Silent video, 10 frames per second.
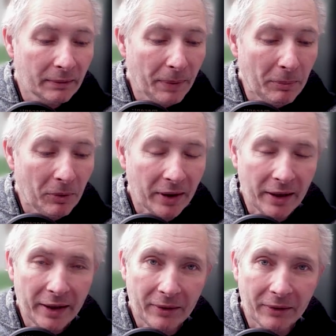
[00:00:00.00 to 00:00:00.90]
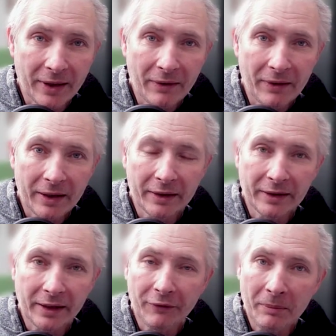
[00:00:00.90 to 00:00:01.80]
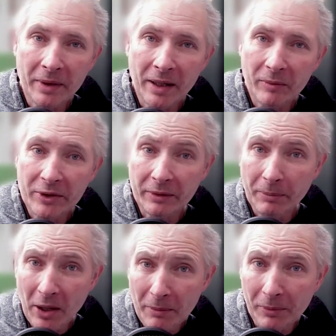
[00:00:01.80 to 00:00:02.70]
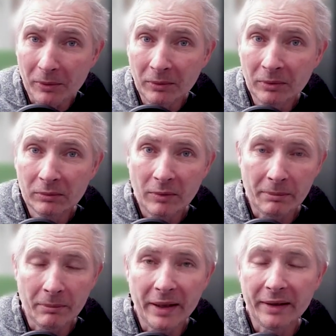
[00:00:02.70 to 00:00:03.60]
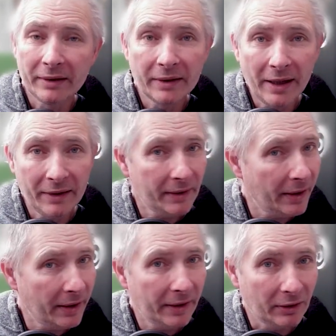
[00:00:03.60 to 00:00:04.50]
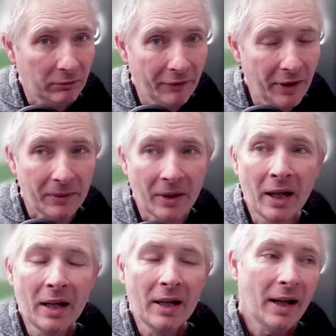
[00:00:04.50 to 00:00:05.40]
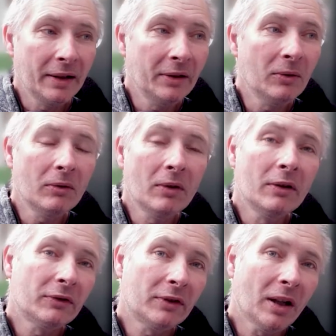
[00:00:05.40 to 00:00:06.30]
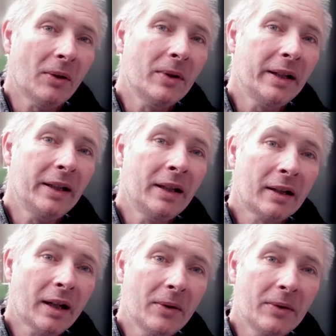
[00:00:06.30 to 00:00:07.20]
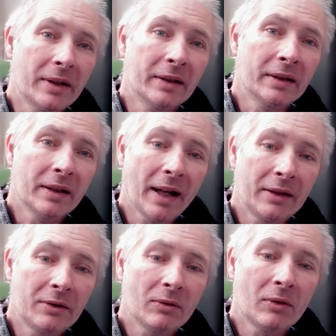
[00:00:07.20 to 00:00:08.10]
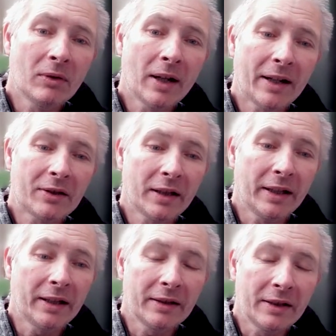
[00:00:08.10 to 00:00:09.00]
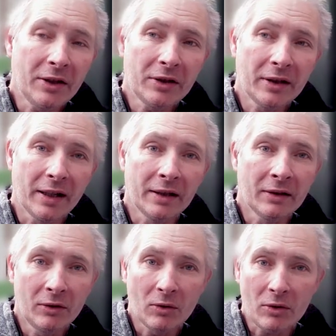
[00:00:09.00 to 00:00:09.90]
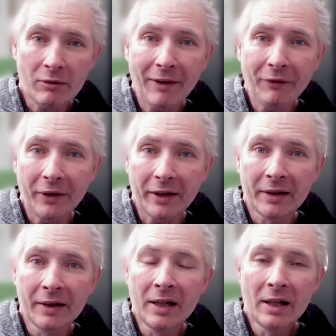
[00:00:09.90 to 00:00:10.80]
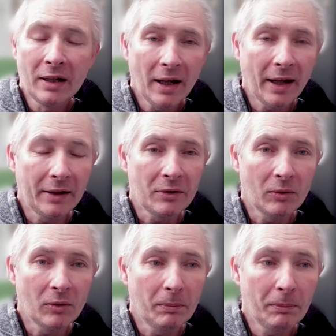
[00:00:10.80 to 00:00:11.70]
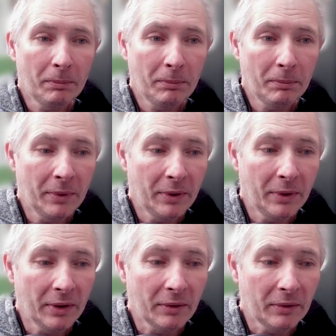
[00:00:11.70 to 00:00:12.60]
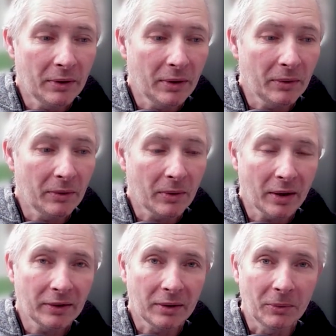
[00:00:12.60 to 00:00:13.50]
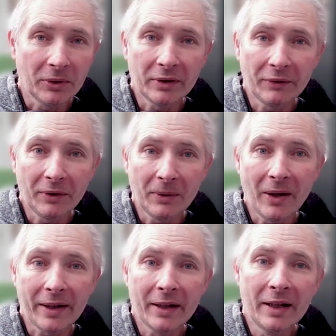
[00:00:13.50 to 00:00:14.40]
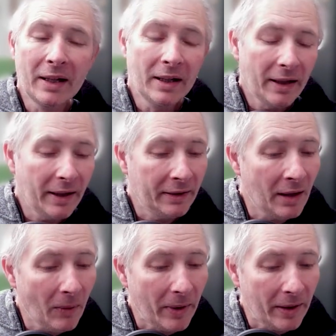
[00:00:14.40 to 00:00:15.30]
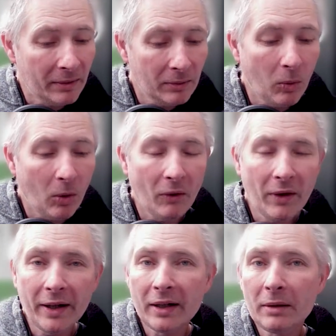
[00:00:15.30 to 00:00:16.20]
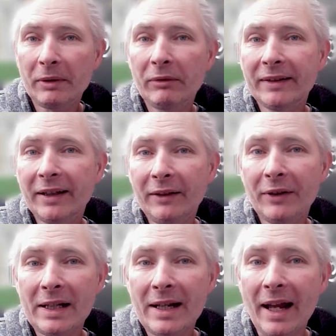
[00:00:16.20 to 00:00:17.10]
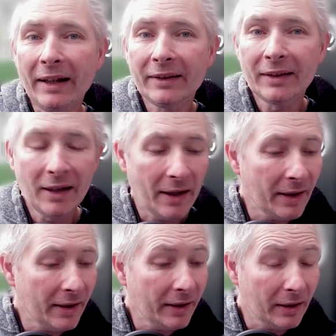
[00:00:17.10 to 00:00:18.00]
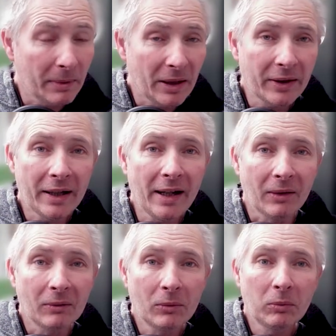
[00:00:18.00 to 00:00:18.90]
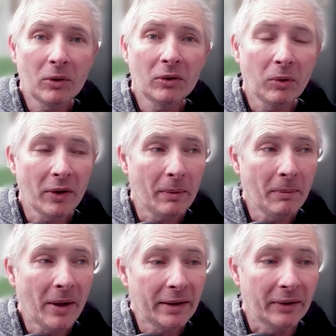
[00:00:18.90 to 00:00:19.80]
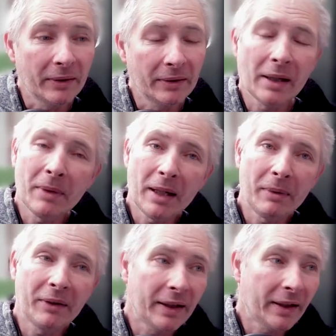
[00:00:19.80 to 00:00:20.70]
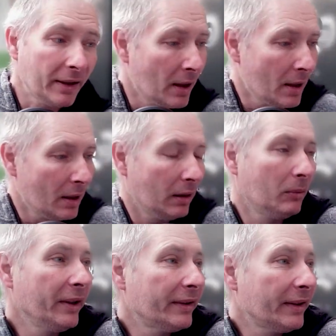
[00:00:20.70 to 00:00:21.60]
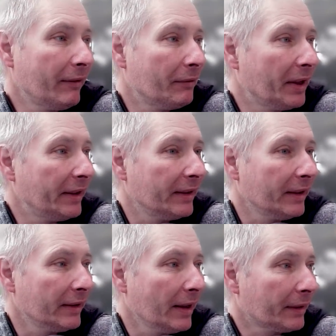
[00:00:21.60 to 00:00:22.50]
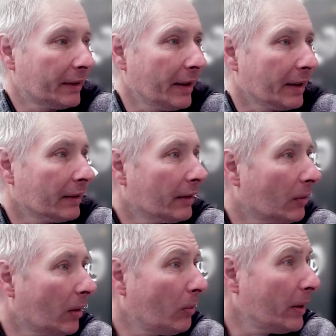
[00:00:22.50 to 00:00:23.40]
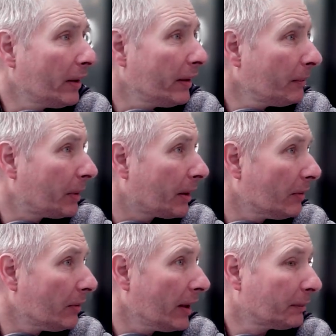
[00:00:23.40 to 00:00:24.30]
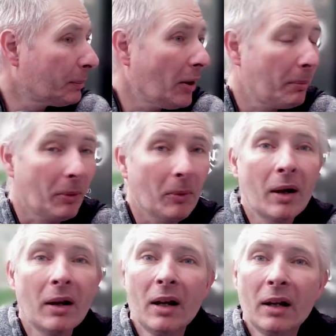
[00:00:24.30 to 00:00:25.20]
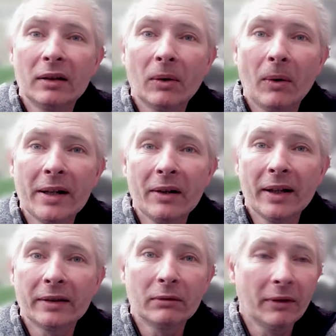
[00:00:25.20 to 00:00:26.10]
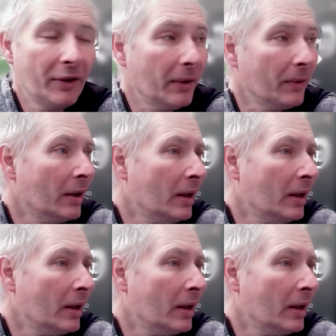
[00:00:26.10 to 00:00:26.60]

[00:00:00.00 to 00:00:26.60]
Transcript: people are going to click on that. They're going to see the thumbnail, which is purple, which means then that it's a review. And you're slowly coding and you're actually conditioning your traffic and your you know you know your customers if you like in knowing what they're going to be receiving next and then they're going to be looking out well, because what they may do is they may be thinking oh when's darren releasing his next thing oh, oh yeah there we go look that's purple so i know that's a review